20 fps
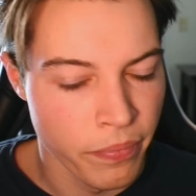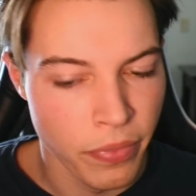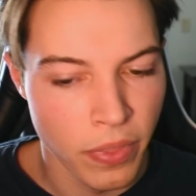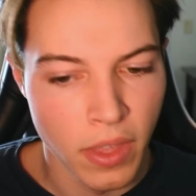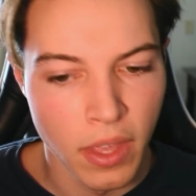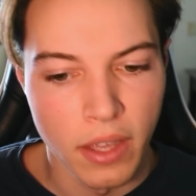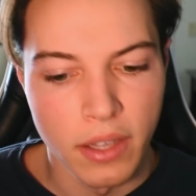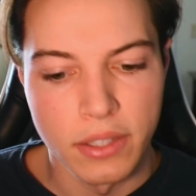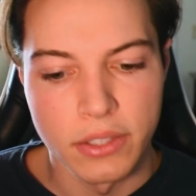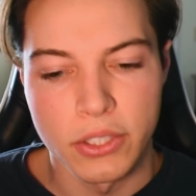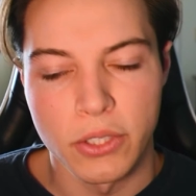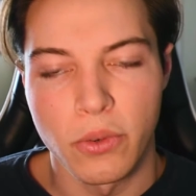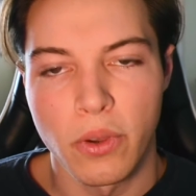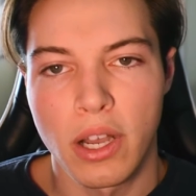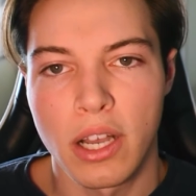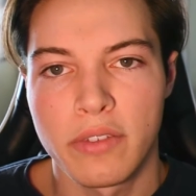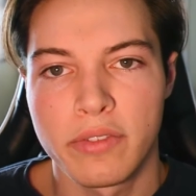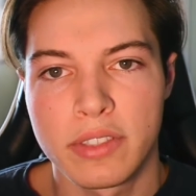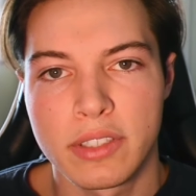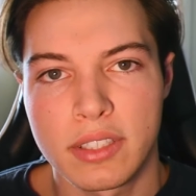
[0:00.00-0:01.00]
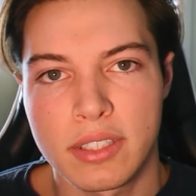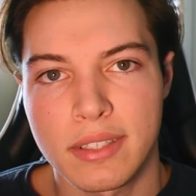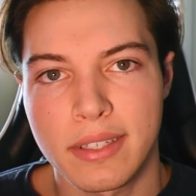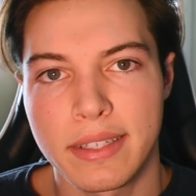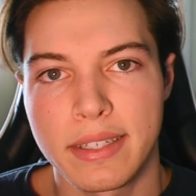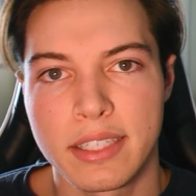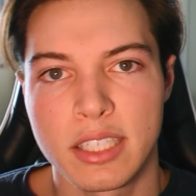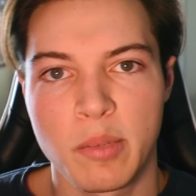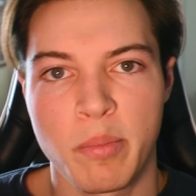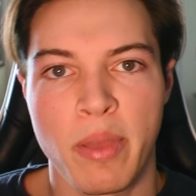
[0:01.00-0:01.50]
So obviously,
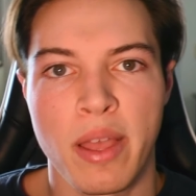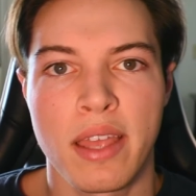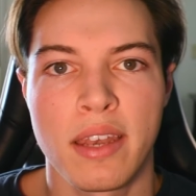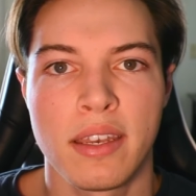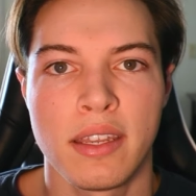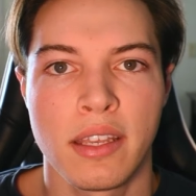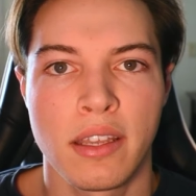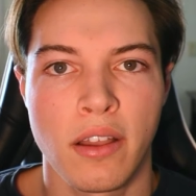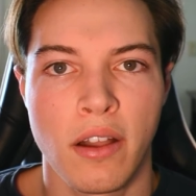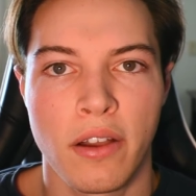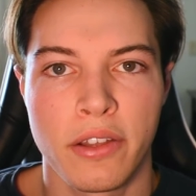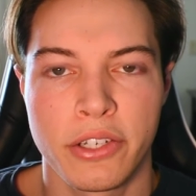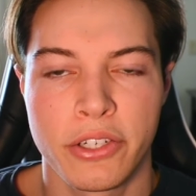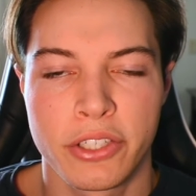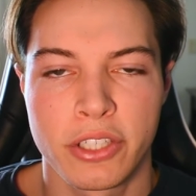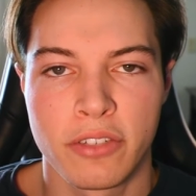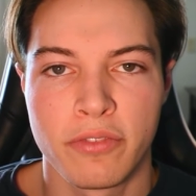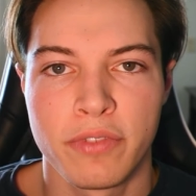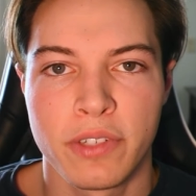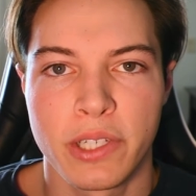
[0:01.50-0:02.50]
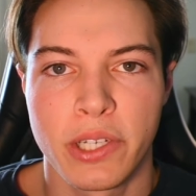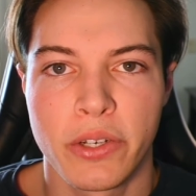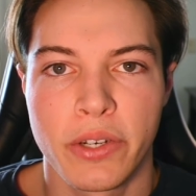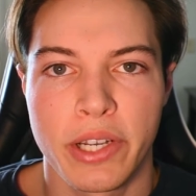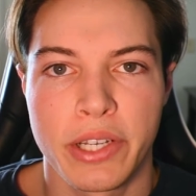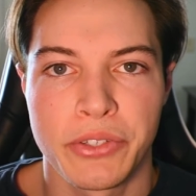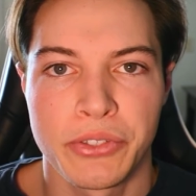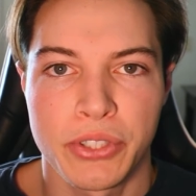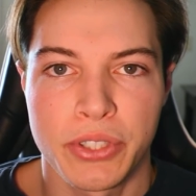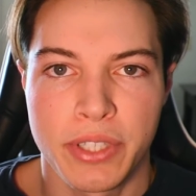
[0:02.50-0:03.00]
depending on your
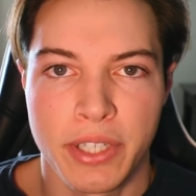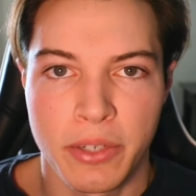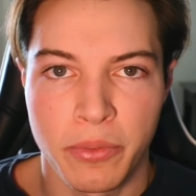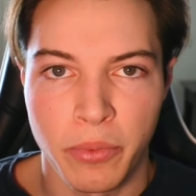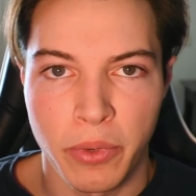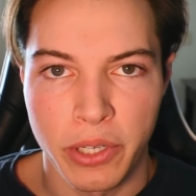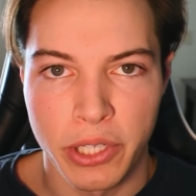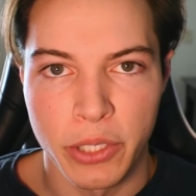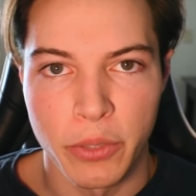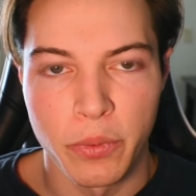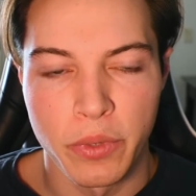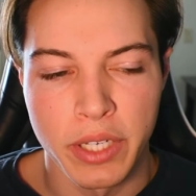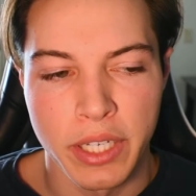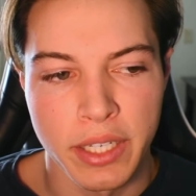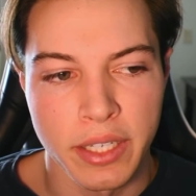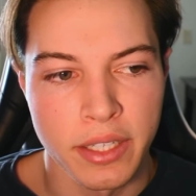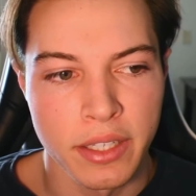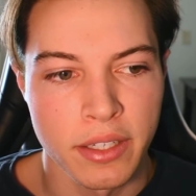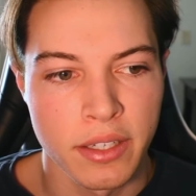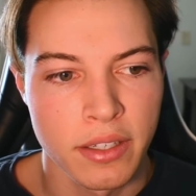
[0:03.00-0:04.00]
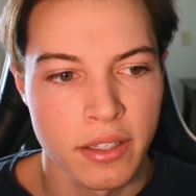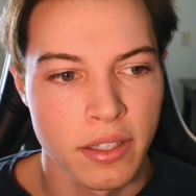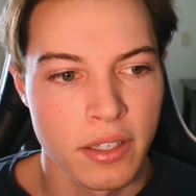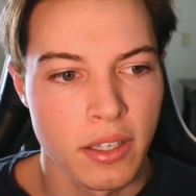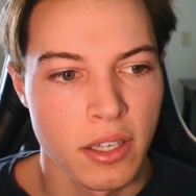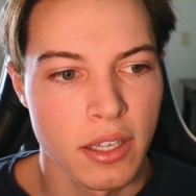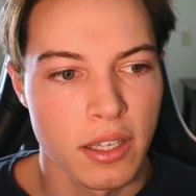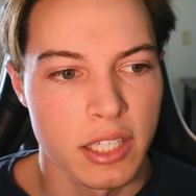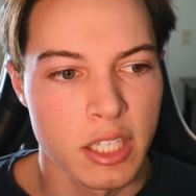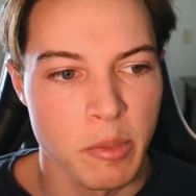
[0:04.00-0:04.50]
configuration and what you need,
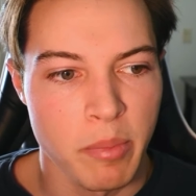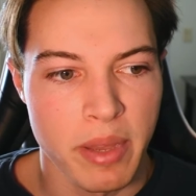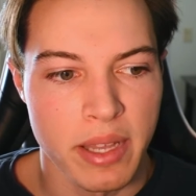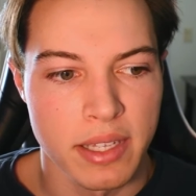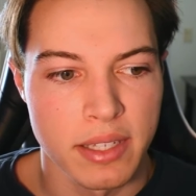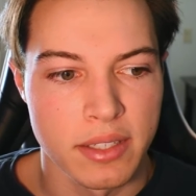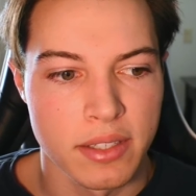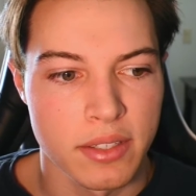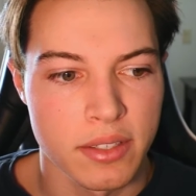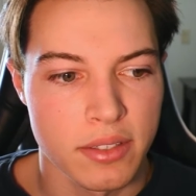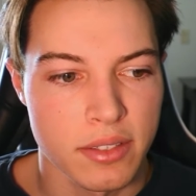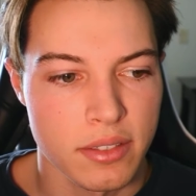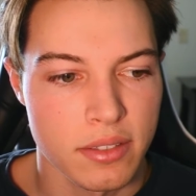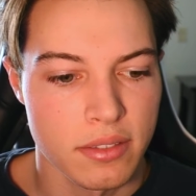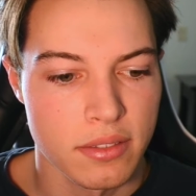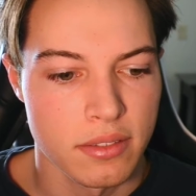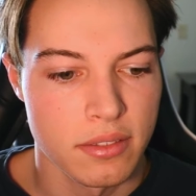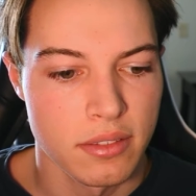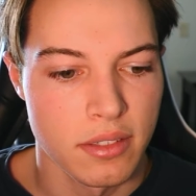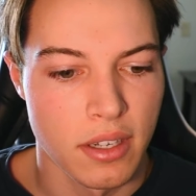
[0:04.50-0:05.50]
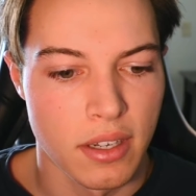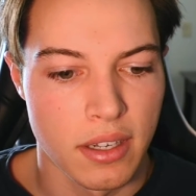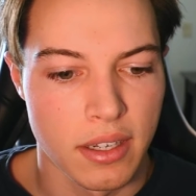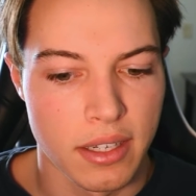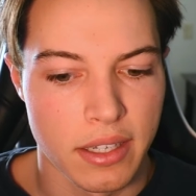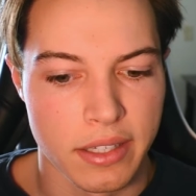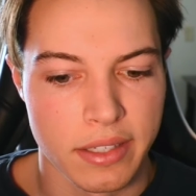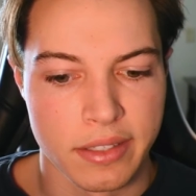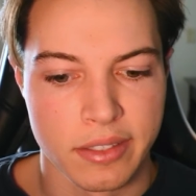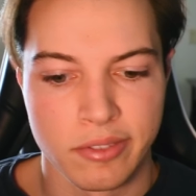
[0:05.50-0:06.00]
depends
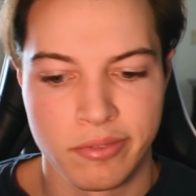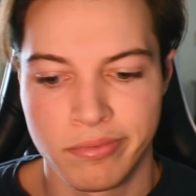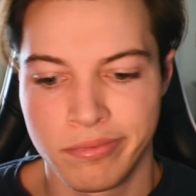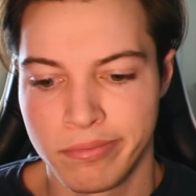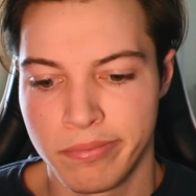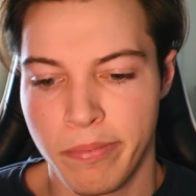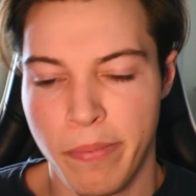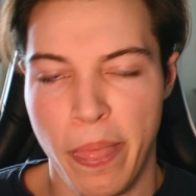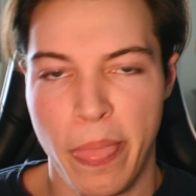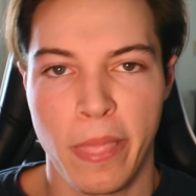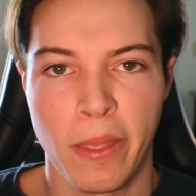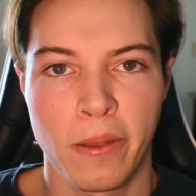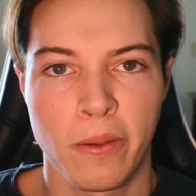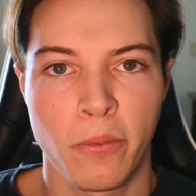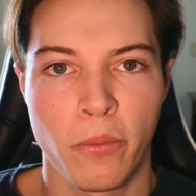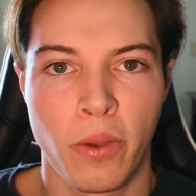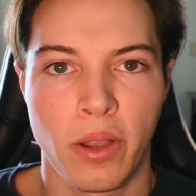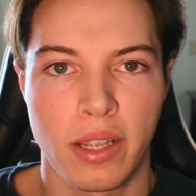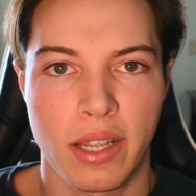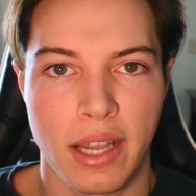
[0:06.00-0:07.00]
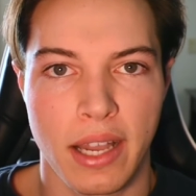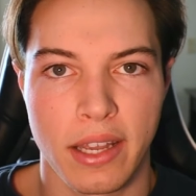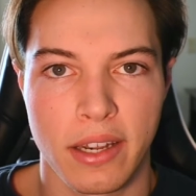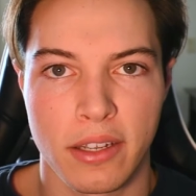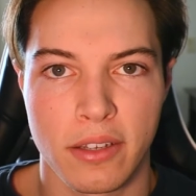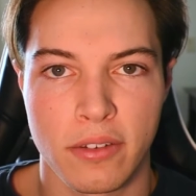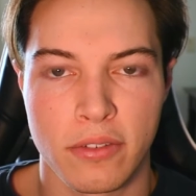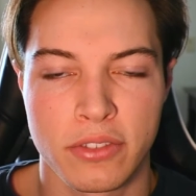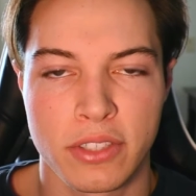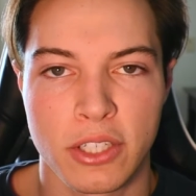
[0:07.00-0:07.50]
on what kind
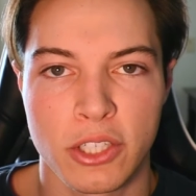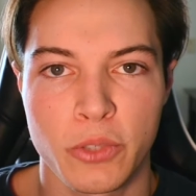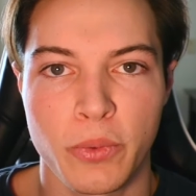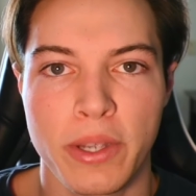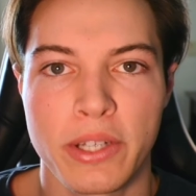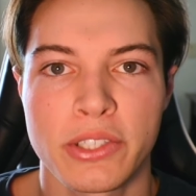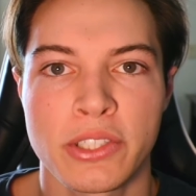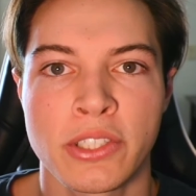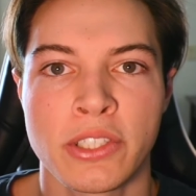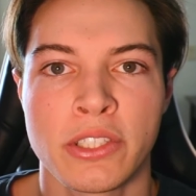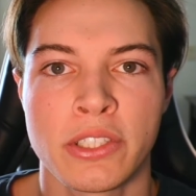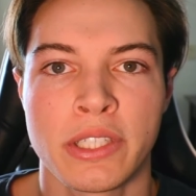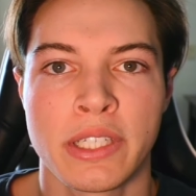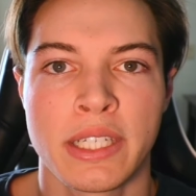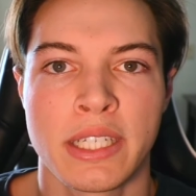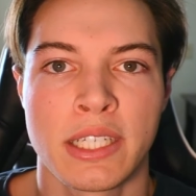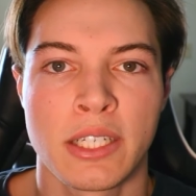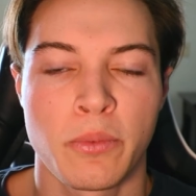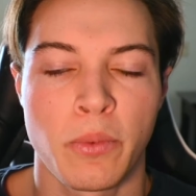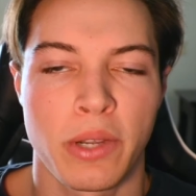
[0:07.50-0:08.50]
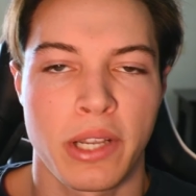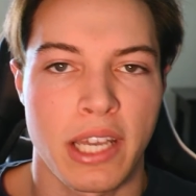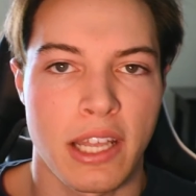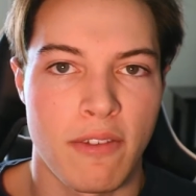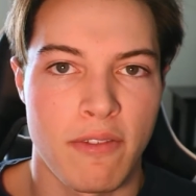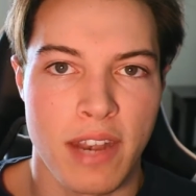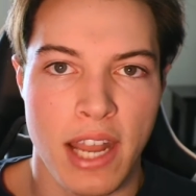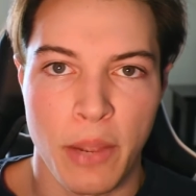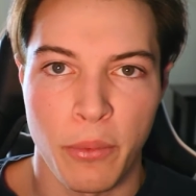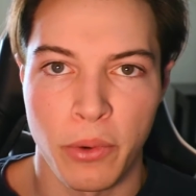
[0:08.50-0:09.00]
of situation you're in, what kind of
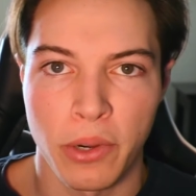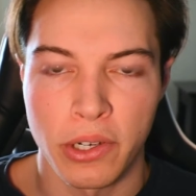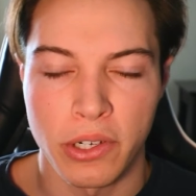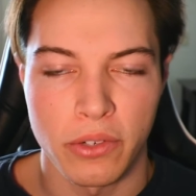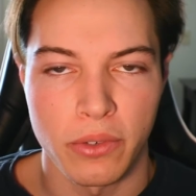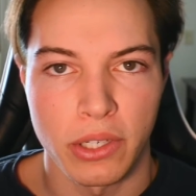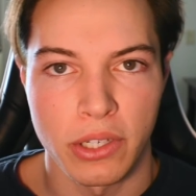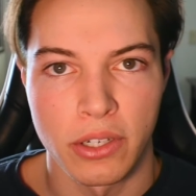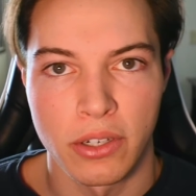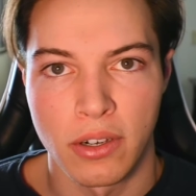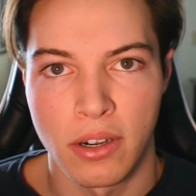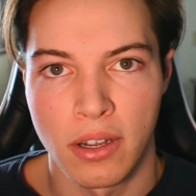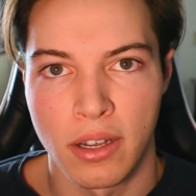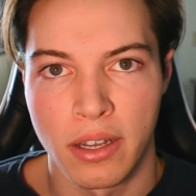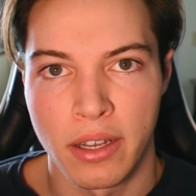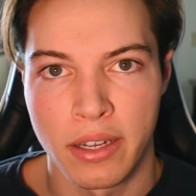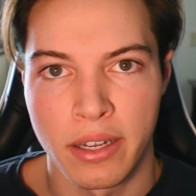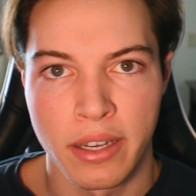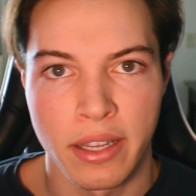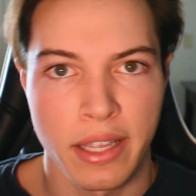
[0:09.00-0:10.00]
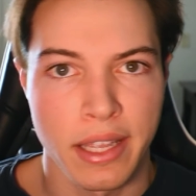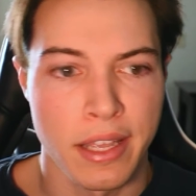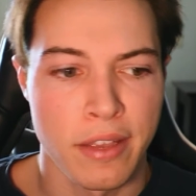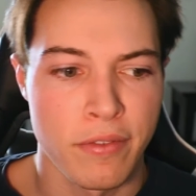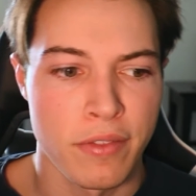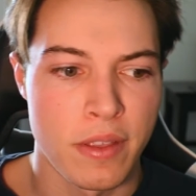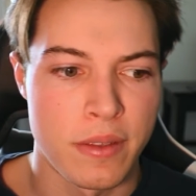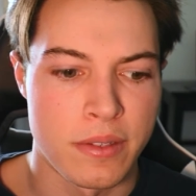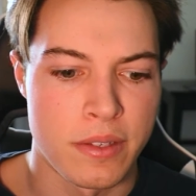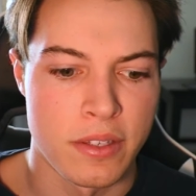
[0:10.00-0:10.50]
network you're on, if
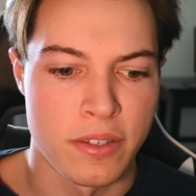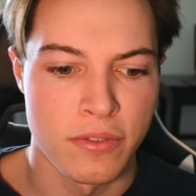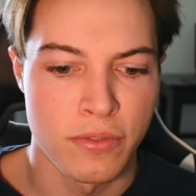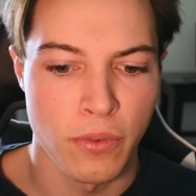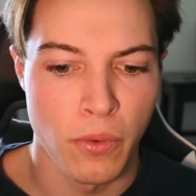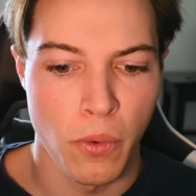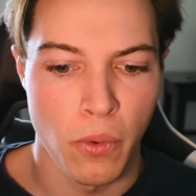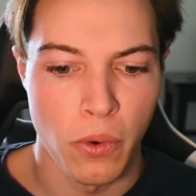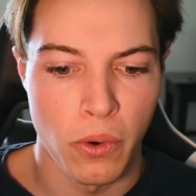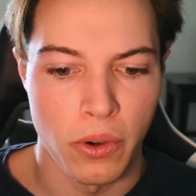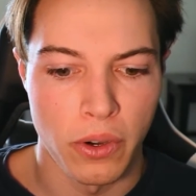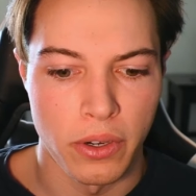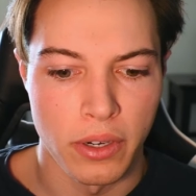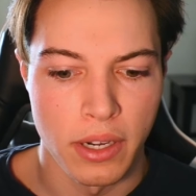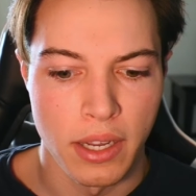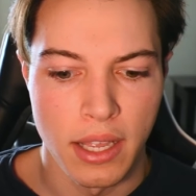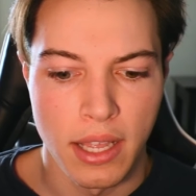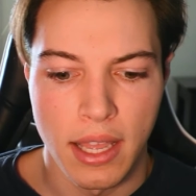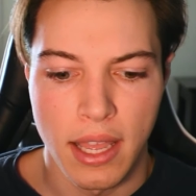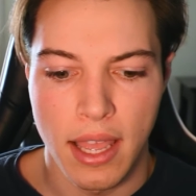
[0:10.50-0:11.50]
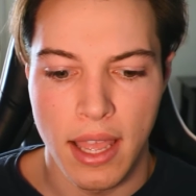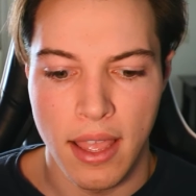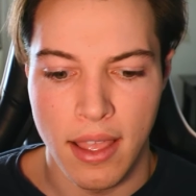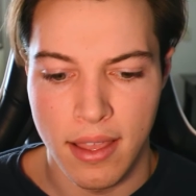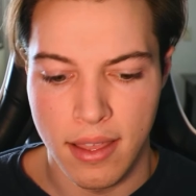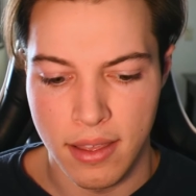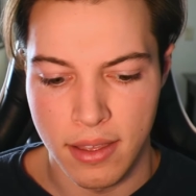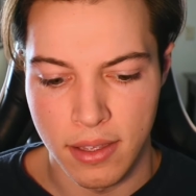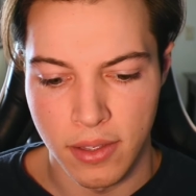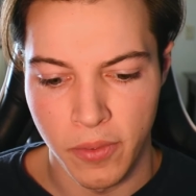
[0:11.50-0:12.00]
this is for
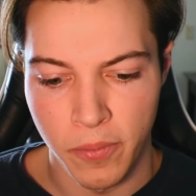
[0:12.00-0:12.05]
a